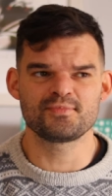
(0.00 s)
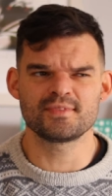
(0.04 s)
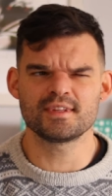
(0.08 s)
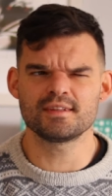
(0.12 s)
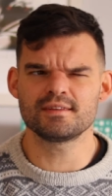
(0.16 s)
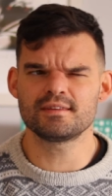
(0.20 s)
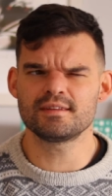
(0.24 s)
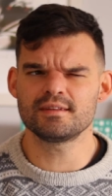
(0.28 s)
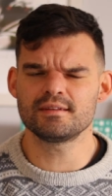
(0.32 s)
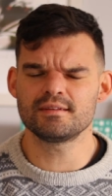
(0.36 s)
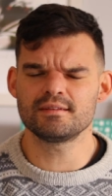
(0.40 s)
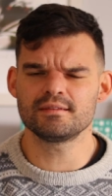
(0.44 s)

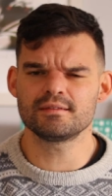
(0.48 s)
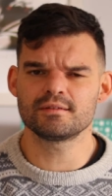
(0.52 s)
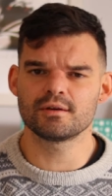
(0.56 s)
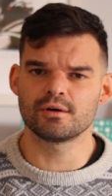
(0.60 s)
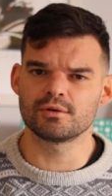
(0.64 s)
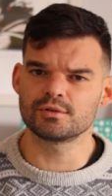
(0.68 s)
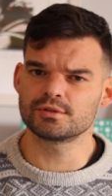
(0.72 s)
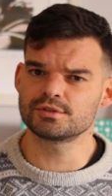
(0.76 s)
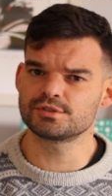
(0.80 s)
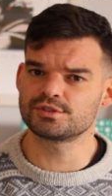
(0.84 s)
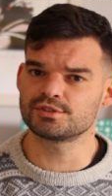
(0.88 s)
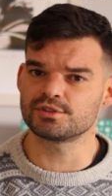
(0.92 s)
meeting,
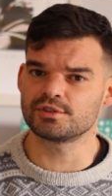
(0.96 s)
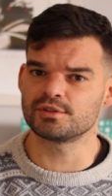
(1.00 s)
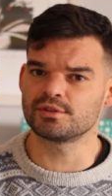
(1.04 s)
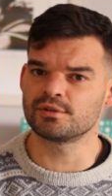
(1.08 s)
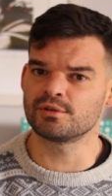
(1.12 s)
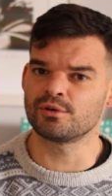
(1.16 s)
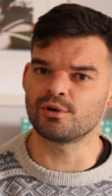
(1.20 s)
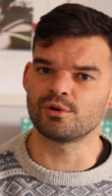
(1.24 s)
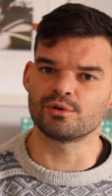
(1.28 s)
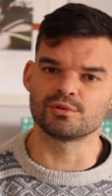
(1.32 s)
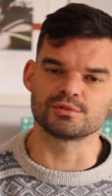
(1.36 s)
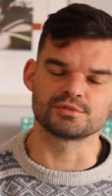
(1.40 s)
talk
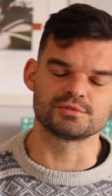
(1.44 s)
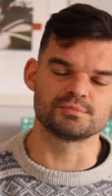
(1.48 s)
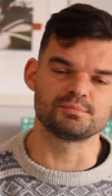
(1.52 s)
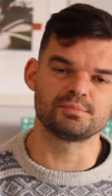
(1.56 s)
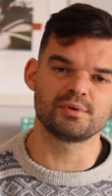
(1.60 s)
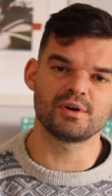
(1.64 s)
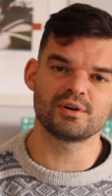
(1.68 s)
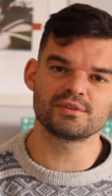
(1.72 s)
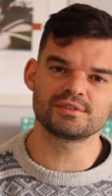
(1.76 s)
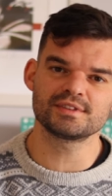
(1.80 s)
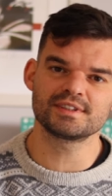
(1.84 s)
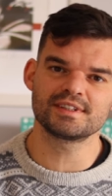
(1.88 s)
show, or the
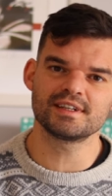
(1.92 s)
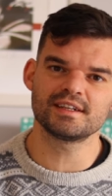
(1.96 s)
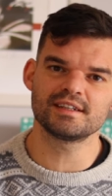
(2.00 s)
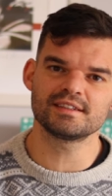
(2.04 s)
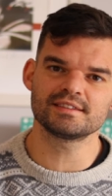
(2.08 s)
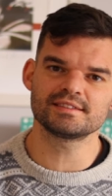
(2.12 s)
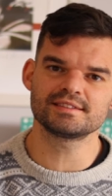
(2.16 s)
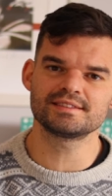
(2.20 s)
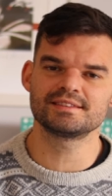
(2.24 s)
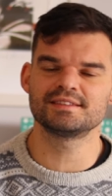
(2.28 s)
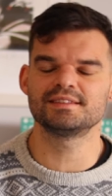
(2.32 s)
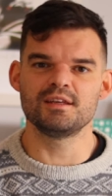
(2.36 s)

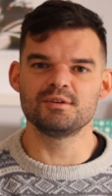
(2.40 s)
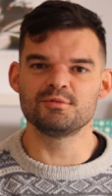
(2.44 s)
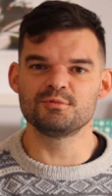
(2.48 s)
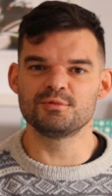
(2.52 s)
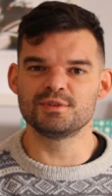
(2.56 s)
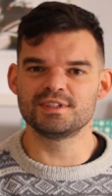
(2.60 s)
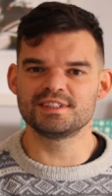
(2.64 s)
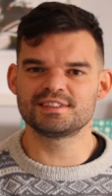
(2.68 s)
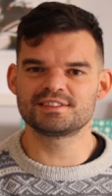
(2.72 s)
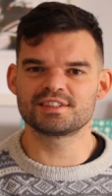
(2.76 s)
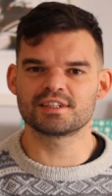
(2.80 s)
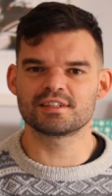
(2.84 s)
podcast, in
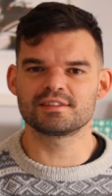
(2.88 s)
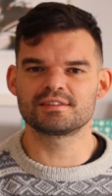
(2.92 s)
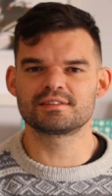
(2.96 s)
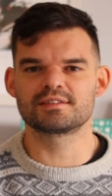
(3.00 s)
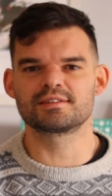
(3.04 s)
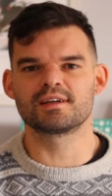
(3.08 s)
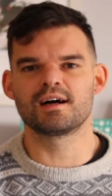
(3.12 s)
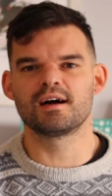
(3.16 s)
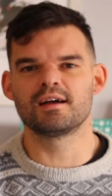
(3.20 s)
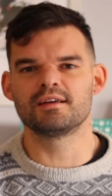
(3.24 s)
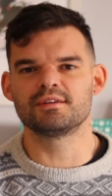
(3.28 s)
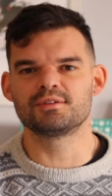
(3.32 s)
which I
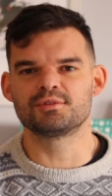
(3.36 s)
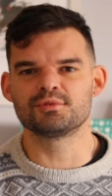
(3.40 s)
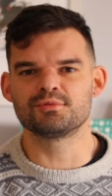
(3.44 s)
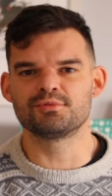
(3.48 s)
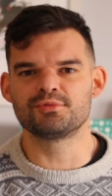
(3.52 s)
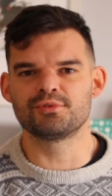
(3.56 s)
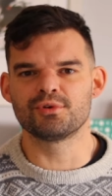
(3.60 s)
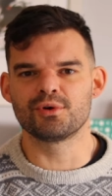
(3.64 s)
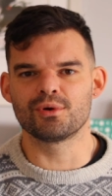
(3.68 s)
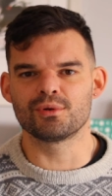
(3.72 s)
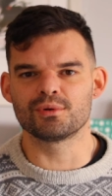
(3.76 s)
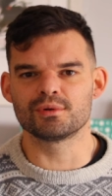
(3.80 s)
try to
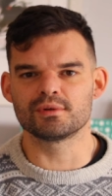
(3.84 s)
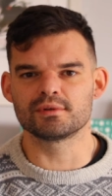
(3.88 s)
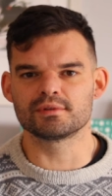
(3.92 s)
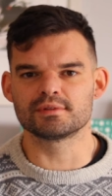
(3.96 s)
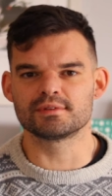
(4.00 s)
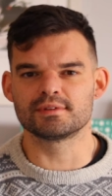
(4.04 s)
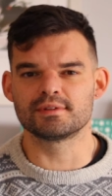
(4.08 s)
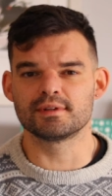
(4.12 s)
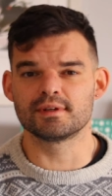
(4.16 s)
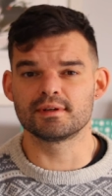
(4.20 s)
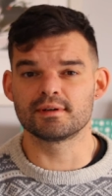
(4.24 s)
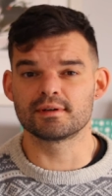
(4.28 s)
follow
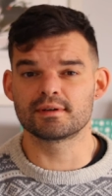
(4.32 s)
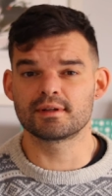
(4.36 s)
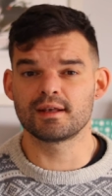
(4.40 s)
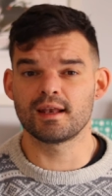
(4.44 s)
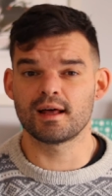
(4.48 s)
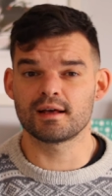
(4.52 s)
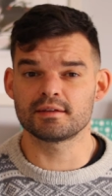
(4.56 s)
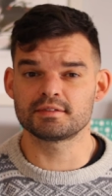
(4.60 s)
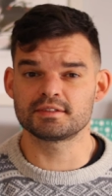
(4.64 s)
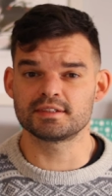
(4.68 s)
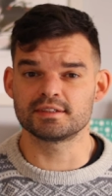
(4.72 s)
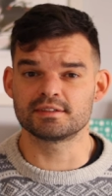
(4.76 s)
the
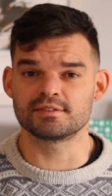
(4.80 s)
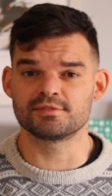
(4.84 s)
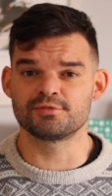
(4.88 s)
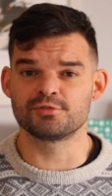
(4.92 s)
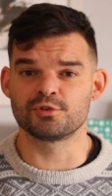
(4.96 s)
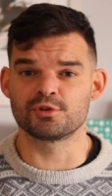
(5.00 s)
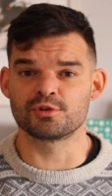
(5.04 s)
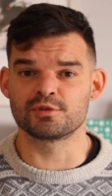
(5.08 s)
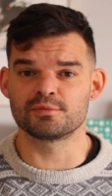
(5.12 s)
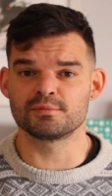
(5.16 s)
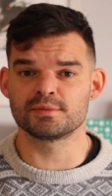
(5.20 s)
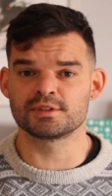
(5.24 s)
classic
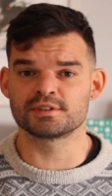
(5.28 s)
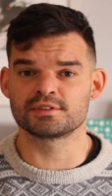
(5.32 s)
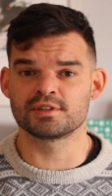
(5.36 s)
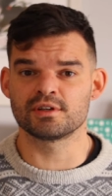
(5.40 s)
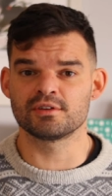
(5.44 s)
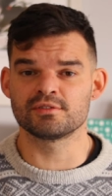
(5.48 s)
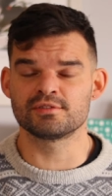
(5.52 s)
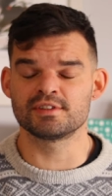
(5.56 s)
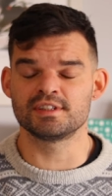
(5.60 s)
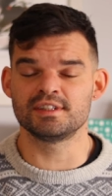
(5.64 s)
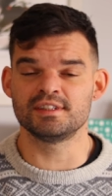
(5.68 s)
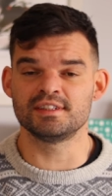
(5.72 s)
format
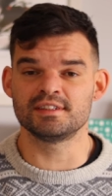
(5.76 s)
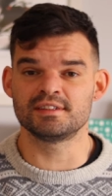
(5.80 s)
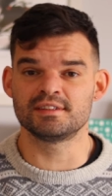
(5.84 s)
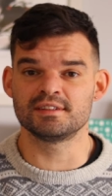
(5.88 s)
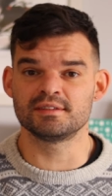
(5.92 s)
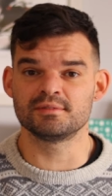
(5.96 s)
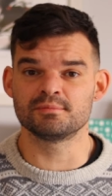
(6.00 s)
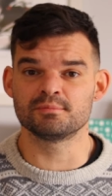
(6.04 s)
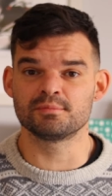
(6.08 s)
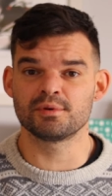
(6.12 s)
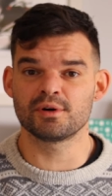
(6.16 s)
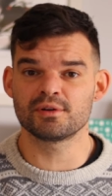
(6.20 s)
of an
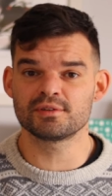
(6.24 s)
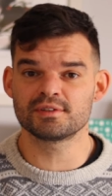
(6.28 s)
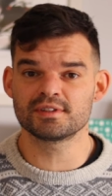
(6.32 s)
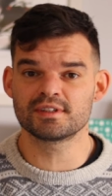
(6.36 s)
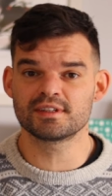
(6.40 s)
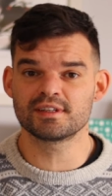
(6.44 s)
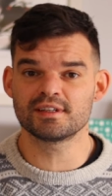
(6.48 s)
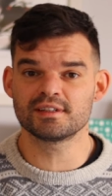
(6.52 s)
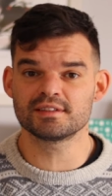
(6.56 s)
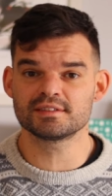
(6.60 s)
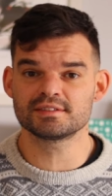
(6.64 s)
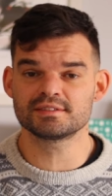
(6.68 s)
eating
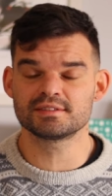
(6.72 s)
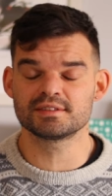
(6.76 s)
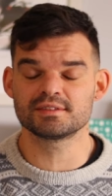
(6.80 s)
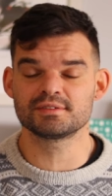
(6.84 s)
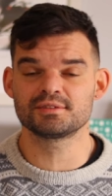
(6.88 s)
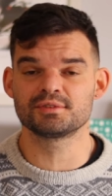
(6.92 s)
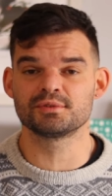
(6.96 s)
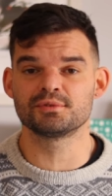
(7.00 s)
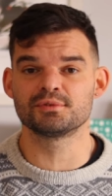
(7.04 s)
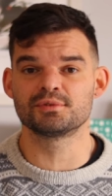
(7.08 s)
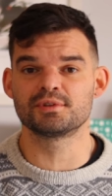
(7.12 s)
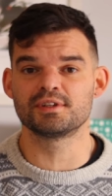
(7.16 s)
podcast, uh,
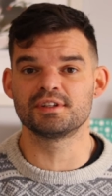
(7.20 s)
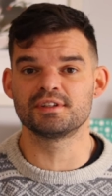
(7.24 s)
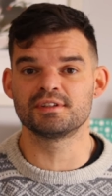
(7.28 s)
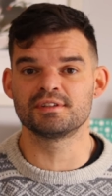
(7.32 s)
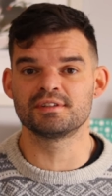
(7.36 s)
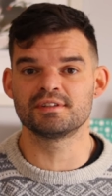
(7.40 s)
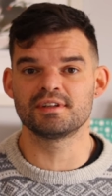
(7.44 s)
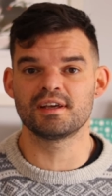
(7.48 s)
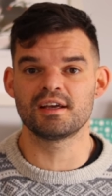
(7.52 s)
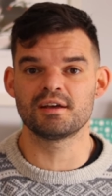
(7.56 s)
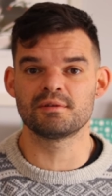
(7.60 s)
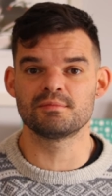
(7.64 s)

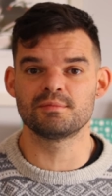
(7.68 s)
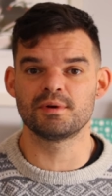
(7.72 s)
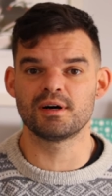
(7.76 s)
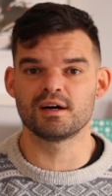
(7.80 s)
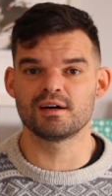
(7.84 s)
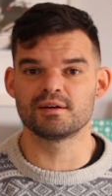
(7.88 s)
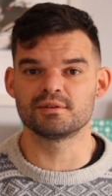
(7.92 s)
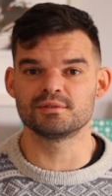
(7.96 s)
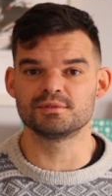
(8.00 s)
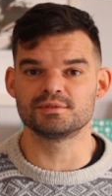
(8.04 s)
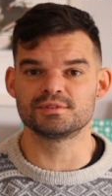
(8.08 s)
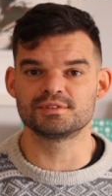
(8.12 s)
talking
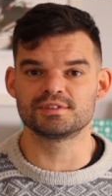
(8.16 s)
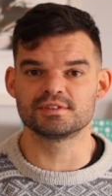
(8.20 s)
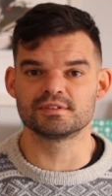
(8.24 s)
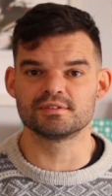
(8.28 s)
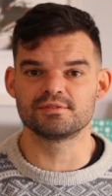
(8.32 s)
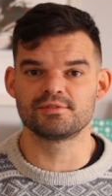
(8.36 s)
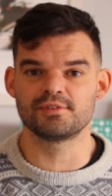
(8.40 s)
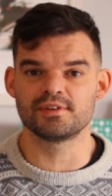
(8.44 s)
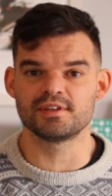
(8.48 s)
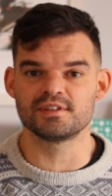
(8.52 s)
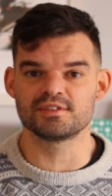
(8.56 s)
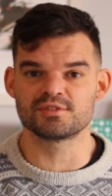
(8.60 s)
about uh,
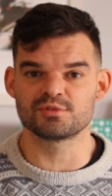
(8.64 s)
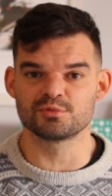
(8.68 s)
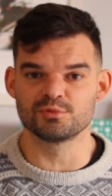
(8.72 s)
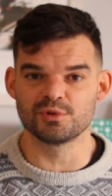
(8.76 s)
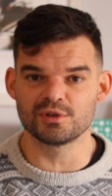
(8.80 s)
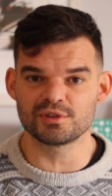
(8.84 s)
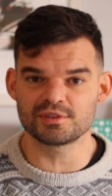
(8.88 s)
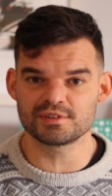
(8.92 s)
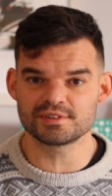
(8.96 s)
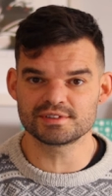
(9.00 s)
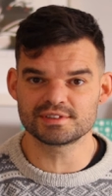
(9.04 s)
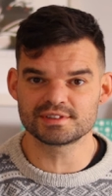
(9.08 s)
finished
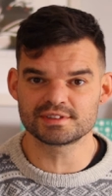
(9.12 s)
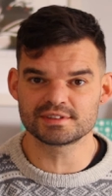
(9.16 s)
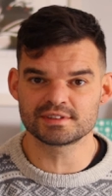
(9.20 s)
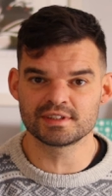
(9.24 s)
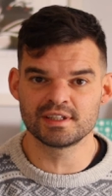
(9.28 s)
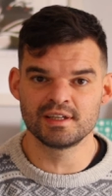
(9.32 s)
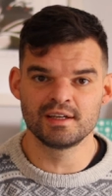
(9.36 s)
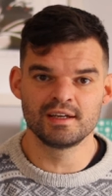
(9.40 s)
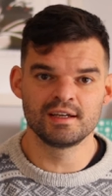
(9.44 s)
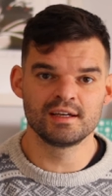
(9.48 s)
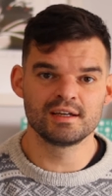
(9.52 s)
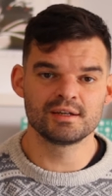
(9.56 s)
works,
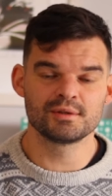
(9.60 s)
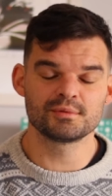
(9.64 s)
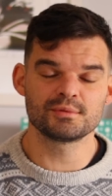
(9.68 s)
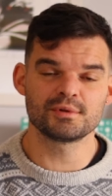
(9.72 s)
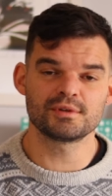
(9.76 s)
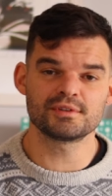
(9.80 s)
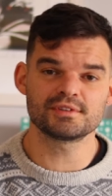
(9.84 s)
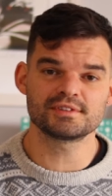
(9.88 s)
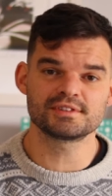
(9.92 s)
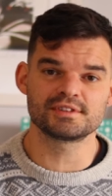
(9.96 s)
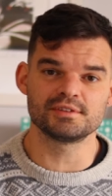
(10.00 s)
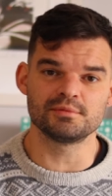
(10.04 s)

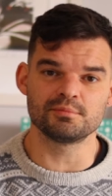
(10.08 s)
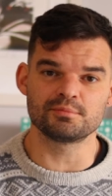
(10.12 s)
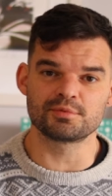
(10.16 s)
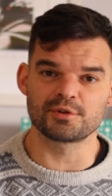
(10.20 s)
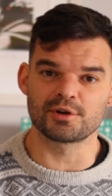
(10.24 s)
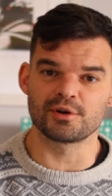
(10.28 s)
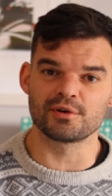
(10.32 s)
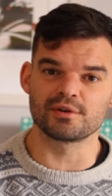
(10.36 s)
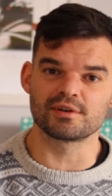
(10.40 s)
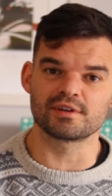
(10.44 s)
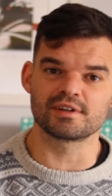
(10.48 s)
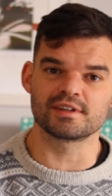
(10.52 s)
works in
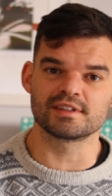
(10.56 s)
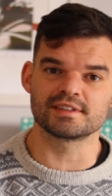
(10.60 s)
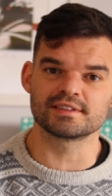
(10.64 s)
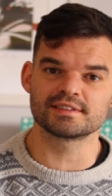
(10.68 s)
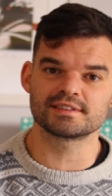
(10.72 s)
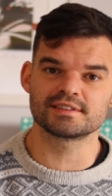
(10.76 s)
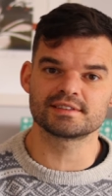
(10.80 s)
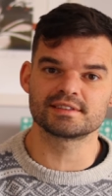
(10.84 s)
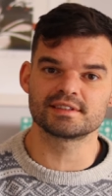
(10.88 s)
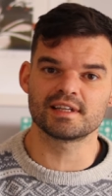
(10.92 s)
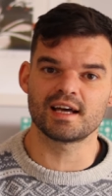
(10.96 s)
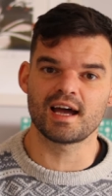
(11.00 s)

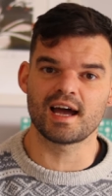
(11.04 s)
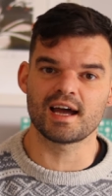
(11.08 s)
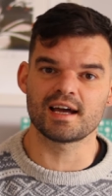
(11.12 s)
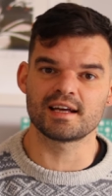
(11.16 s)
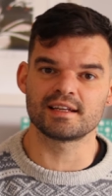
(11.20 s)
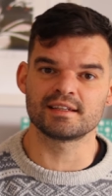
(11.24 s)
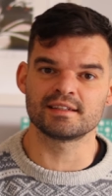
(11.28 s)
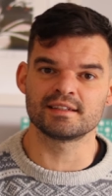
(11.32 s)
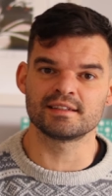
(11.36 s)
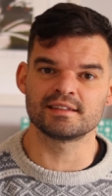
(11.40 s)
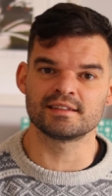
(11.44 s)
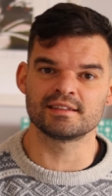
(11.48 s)
progress,
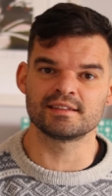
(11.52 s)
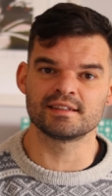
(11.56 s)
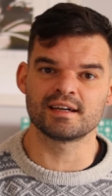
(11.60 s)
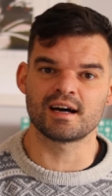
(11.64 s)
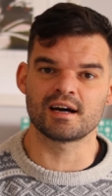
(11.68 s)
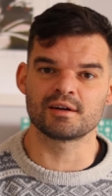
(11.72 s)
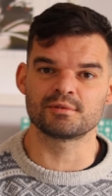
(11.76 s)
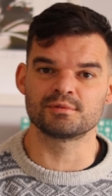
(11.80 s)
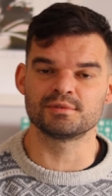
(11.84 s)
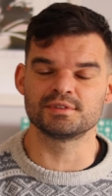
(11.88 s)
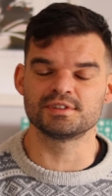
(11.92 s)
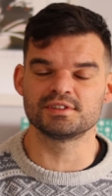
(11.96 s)
and
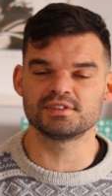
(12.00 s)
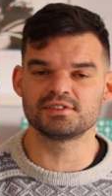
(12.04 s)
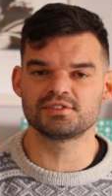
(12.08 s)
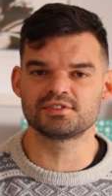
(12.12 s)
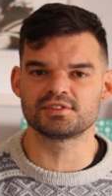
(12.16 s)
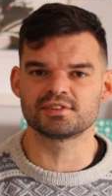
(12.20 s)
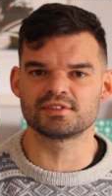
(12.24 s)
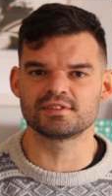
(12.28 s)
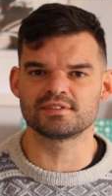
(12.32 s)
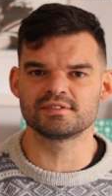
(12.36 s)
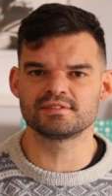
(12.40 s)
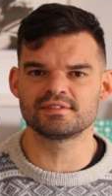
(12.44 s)

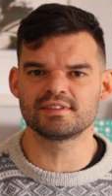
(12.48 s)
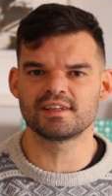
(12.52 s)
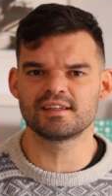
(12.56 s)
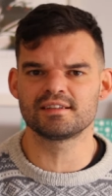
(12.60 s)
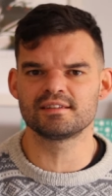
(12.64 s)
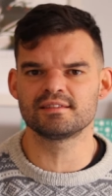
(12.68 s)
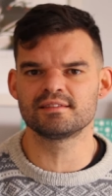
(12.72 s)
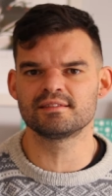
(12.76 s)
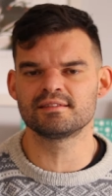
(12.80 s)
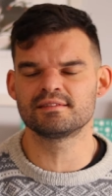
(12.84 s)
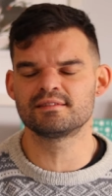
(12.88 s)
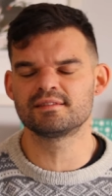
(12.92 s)
acquisition.
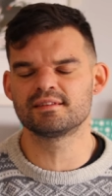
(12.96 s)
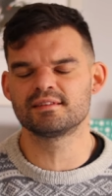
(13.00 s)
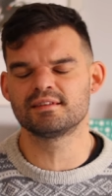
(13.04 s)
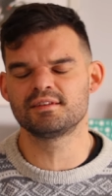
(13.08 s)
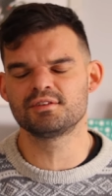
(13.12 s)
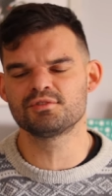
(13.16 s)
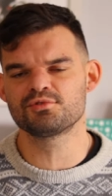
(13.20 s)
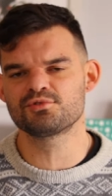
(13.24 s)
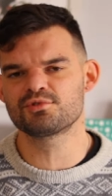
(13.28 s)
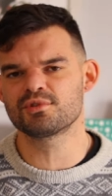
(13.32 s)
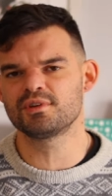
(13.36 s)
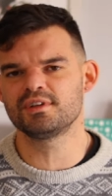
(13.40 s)
And
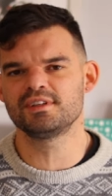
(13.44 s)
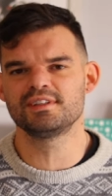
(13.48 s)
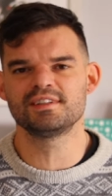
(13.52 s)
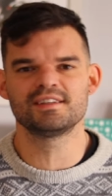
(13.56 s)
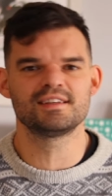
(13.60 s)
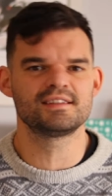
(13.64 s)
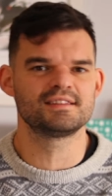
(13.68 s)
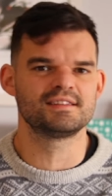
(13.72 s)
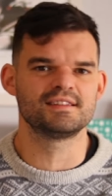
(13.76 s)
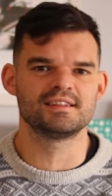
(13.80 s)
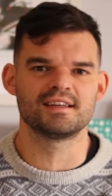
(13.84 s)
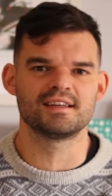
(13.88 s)
usually at